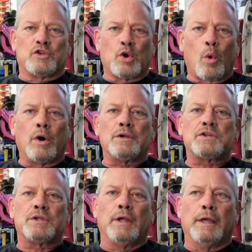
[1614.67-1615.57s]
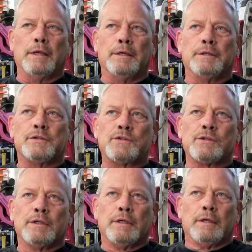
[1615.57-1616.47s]
Torch is,
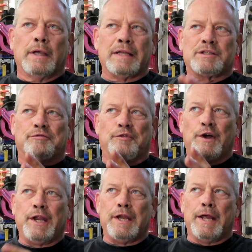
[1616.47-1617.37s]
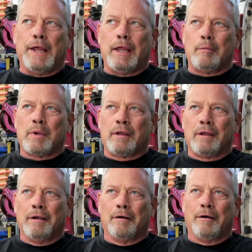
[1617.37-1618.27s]
it's a funny name,
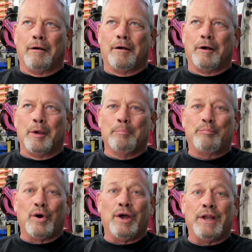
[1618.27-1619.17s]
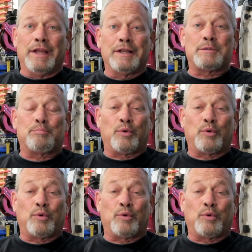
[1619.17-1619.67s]
but it's